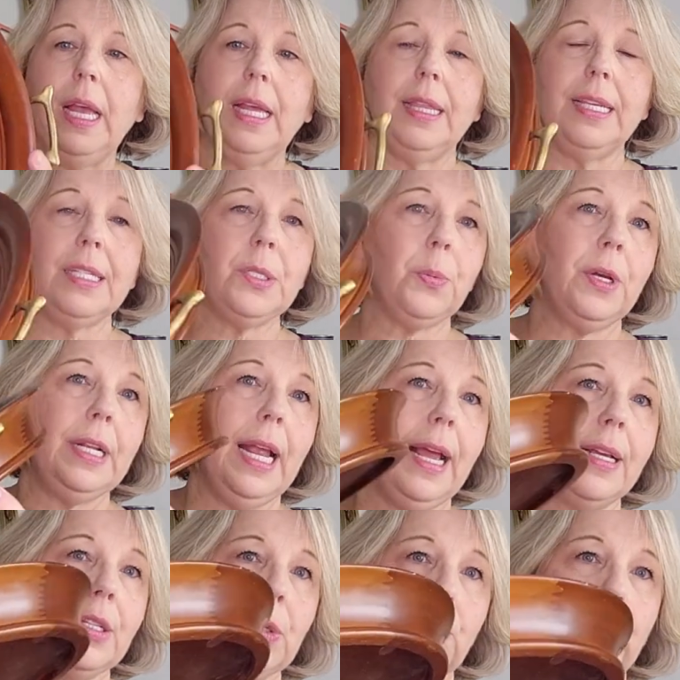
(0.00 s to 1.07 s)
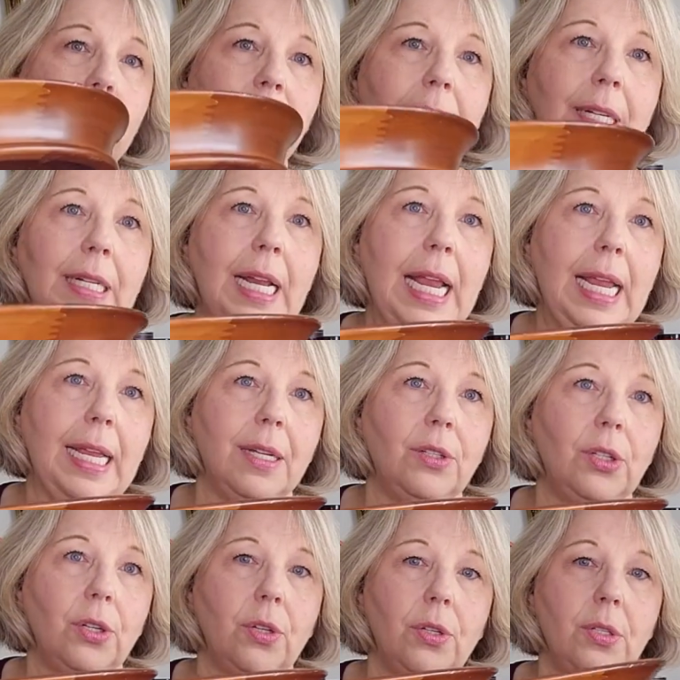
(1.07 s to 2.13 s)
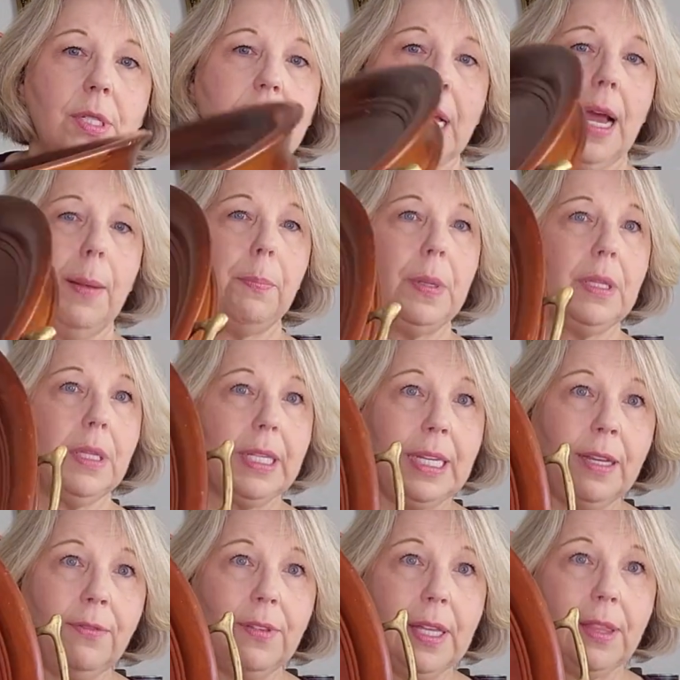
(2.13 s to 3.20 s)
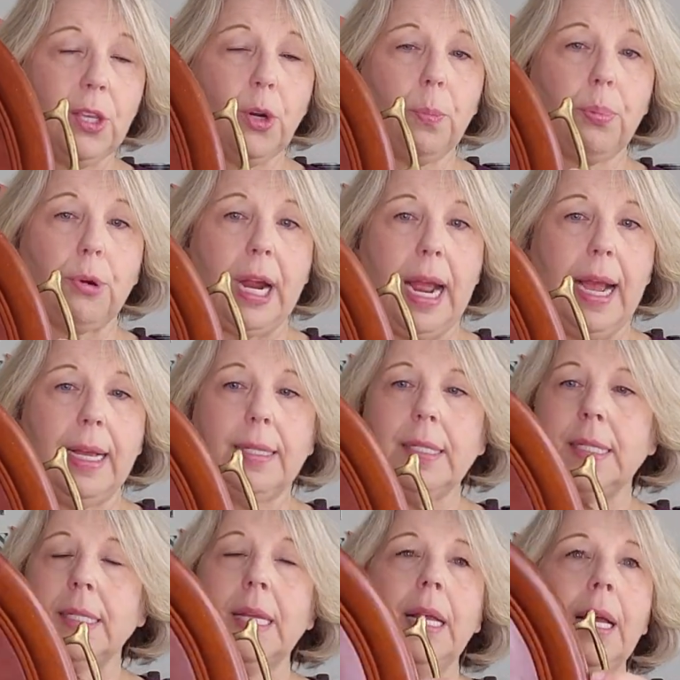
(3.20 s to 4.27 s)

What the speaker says: This one has riveted handles. I believe that they're brass.